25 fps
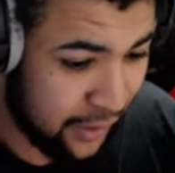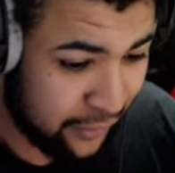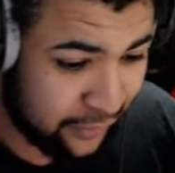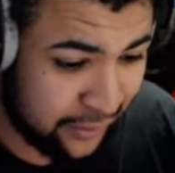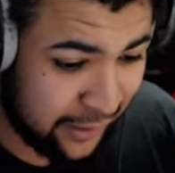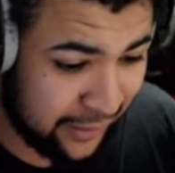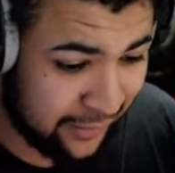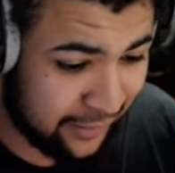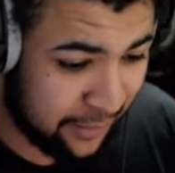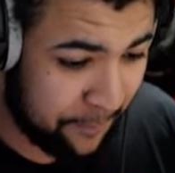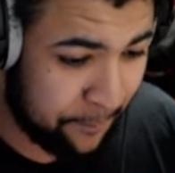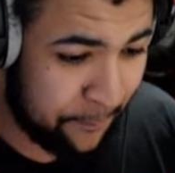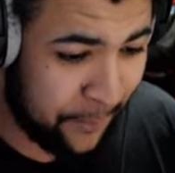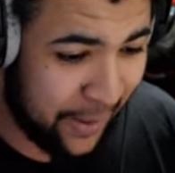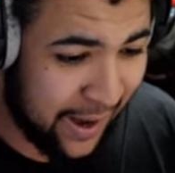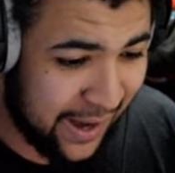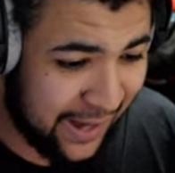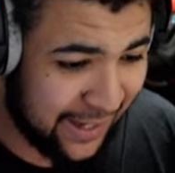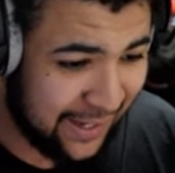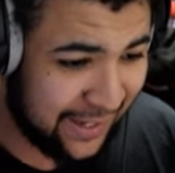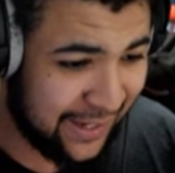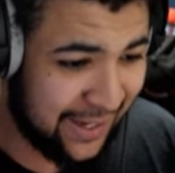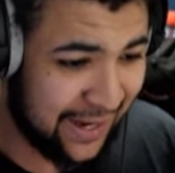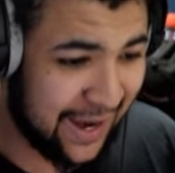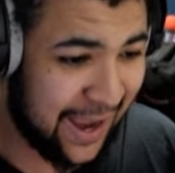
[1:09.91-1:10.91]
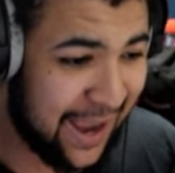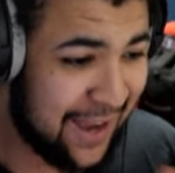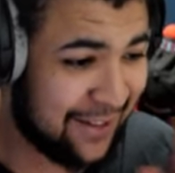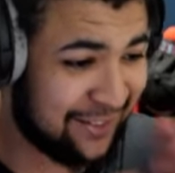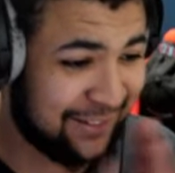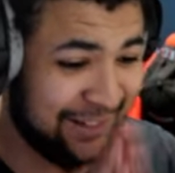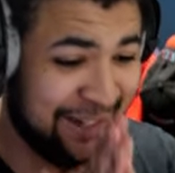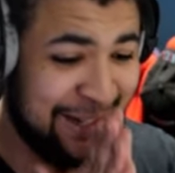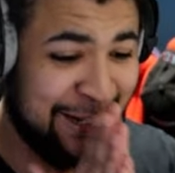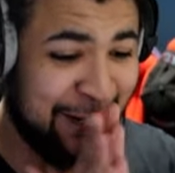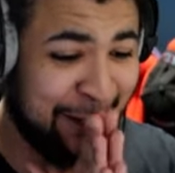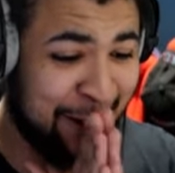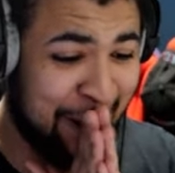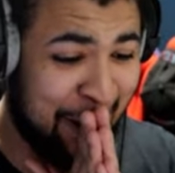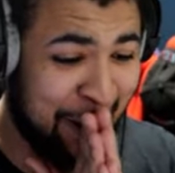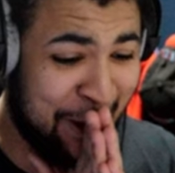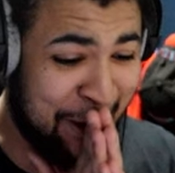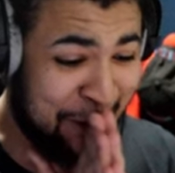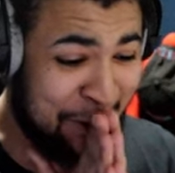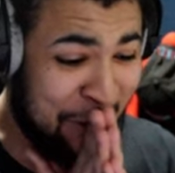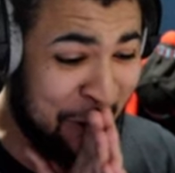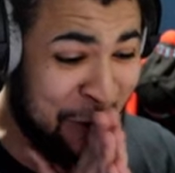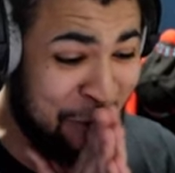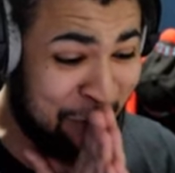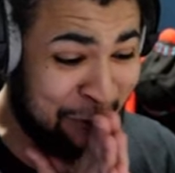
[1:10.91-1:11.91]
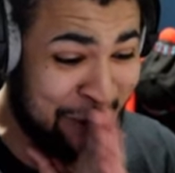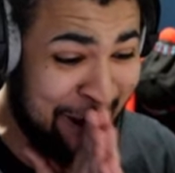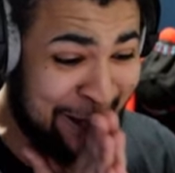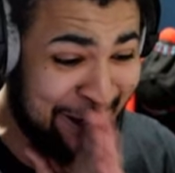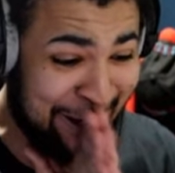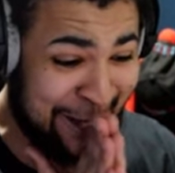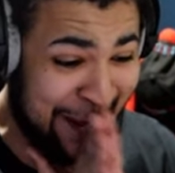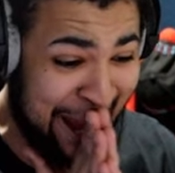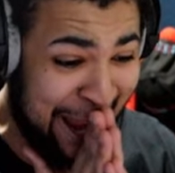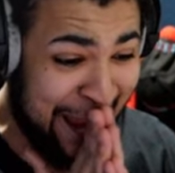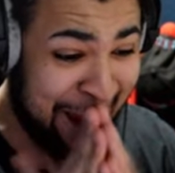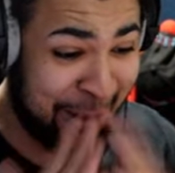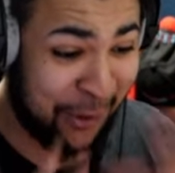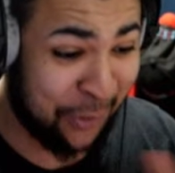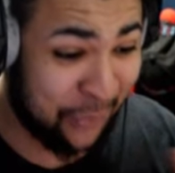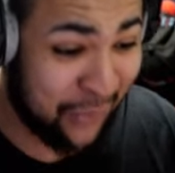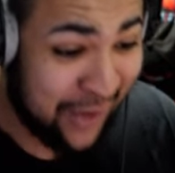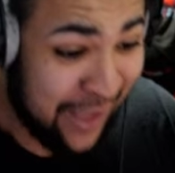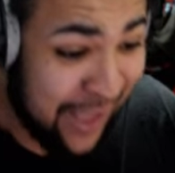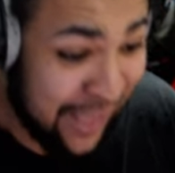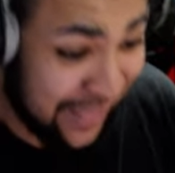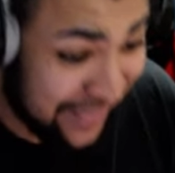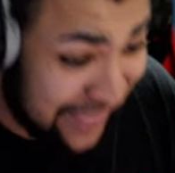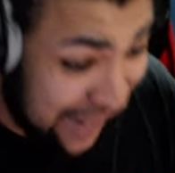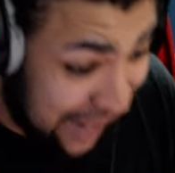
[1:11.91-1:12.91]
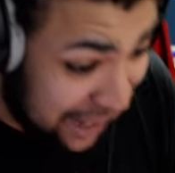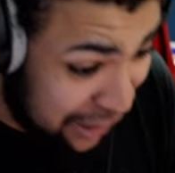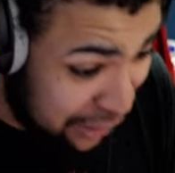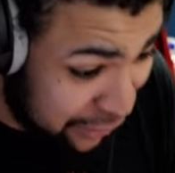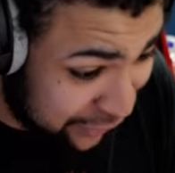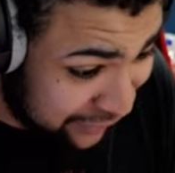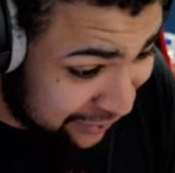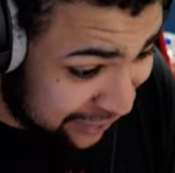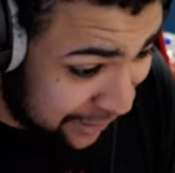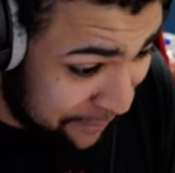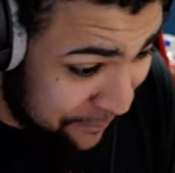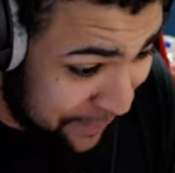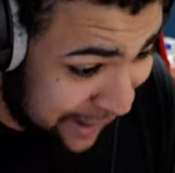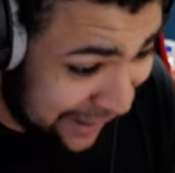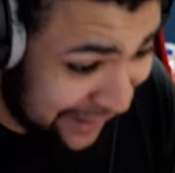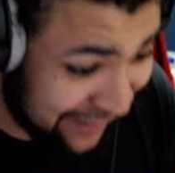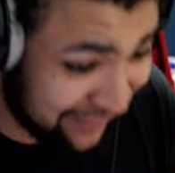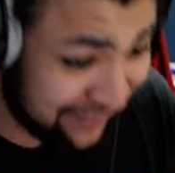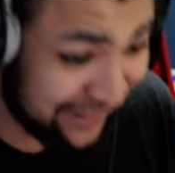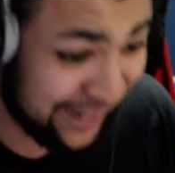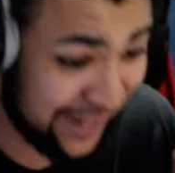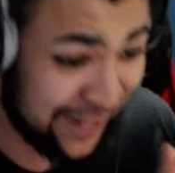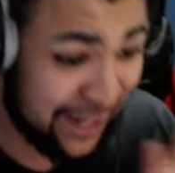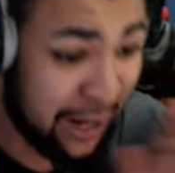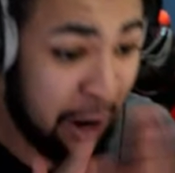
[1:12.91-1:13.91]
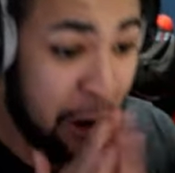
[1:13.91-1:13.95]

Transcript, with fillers: So there's a Bailey S E card already out. That looks amazing.